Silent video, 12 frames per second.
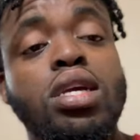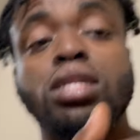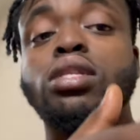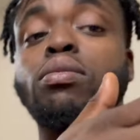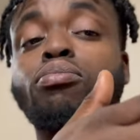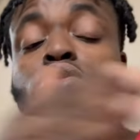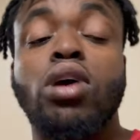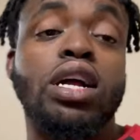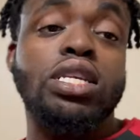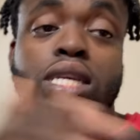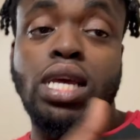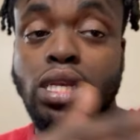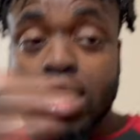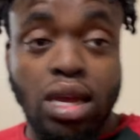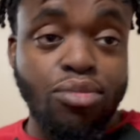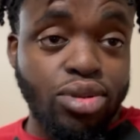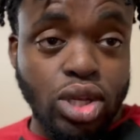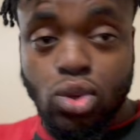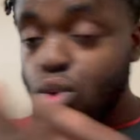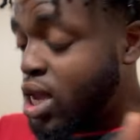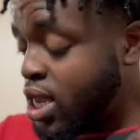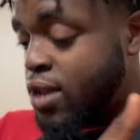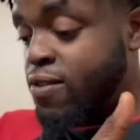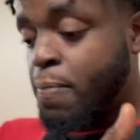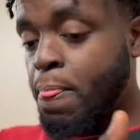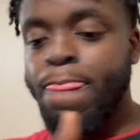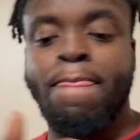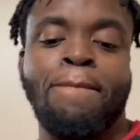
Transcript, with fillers: The process in between